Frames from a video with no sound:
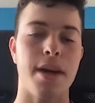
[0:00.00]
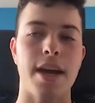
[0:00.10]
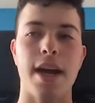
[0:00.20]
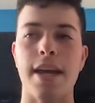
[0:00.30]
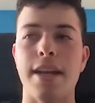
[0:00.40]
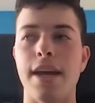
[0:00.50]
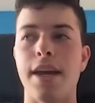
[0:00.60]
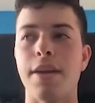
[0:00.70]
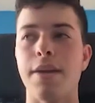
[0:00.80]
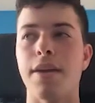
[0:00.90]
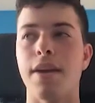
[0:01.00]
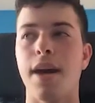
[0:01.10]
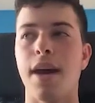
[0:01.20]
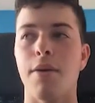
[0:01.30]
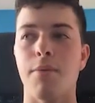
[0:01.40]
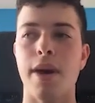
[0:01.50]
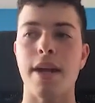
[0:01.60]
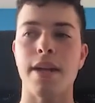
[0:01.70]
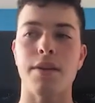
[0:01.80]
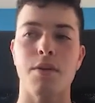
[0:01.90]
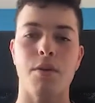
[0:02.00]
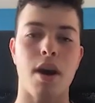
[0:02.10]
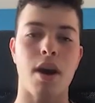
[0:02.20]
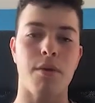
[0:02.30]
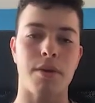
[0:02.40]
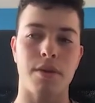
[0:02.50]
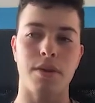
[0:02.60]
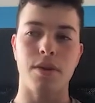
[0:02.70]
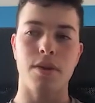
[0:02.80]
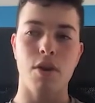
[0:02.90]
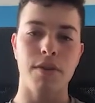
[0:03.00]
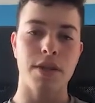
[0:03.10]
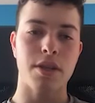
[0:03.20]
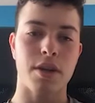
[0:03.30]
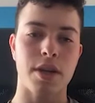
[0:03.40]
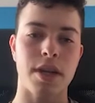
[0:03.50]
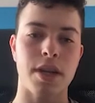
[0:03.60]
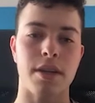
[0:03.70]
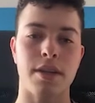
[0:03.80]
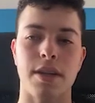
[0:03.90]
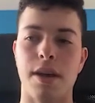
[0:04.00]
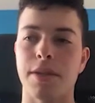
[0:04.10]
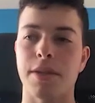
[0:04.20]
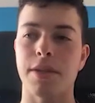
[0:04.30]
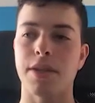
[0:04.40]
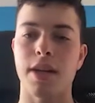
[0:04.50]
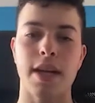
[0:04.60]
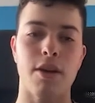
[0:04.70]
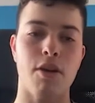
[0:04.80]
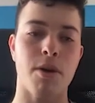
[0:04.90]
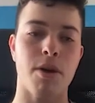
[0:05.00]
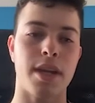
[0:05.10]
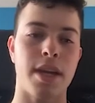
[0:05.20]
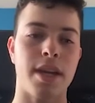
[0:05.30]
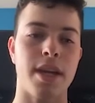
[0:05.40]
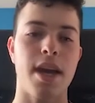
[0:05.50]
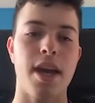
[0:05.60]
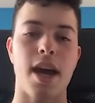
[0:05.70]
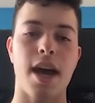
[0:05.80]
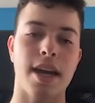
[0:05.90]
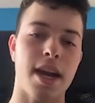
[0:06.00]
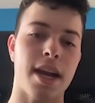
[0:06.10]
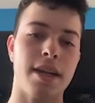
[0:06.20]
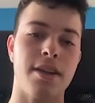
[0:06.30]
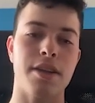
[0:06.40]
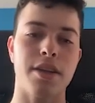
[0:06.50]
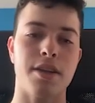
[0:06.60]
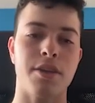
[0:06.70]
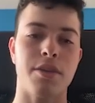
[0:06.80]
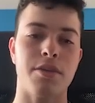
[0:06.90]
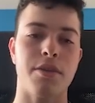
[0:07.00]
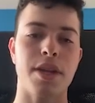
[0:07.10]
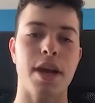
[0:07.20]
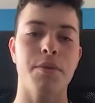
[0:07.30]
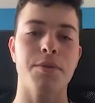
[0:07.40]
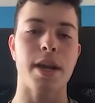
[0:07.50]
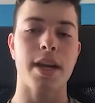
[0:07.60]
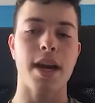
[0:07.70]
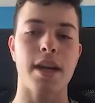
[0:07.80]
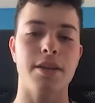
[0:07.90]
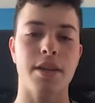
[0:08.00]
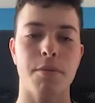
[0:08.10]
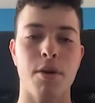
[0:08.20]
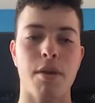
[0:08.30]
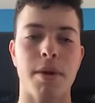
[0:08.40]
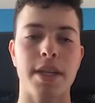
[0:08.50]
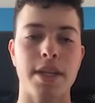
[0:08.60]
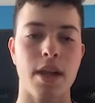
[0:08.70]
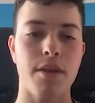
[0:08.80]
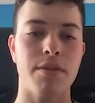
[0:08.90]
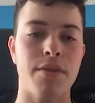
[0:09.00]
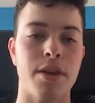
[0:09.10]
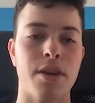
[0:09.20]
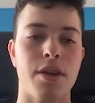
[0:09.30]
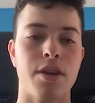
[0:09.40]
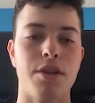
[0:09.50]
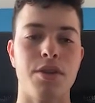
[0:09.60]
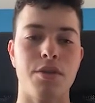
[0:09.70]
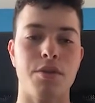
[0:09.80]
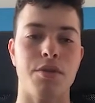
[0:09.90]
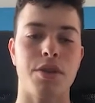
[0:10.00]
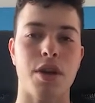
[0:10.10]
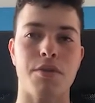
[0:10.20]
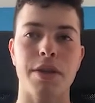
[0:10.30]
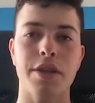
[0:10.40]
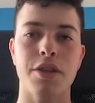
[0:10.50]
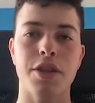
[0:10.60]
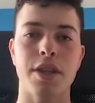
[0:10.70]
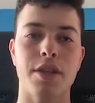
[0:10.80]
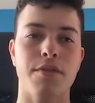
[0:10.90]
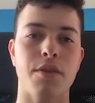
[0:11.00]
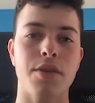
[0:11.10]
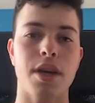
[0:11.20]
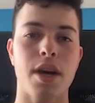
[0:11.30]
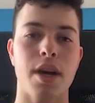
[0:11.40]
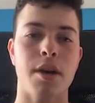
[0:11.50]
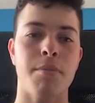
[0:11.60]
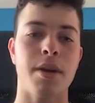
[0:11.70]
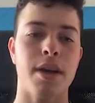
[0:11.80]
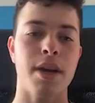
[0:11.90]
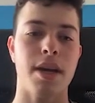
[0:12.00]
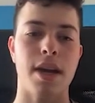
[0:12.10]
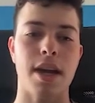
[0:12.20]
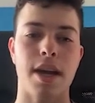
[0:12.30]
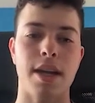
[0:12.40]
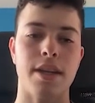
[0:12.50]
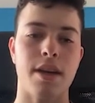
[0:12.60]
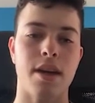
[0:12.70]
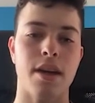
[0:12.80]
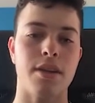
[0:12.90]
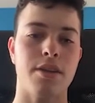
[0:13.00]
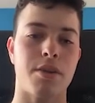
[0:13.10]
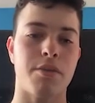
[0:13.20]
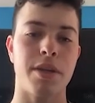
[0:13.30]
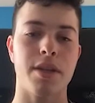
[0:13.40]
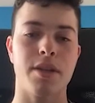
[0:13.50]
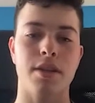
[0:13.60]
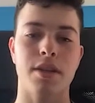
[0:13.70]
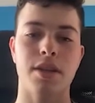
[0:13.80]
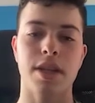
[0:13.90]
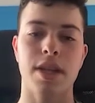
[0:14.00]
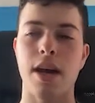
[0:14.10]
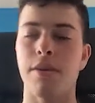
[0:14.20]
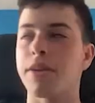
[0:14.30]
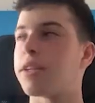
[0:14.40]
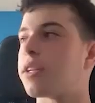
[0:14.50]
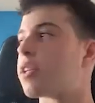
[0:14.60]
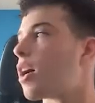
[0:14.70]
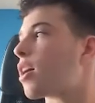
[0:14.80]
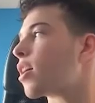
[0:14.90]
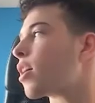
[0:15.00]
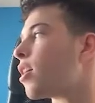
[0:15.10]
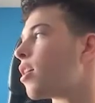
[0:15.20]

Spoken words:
then when COVID started and I was stuck at home all day, I kind of had nothing to do. So that was when I kind of took it upon myself to start researching this full time and sort of begin to understand how this entire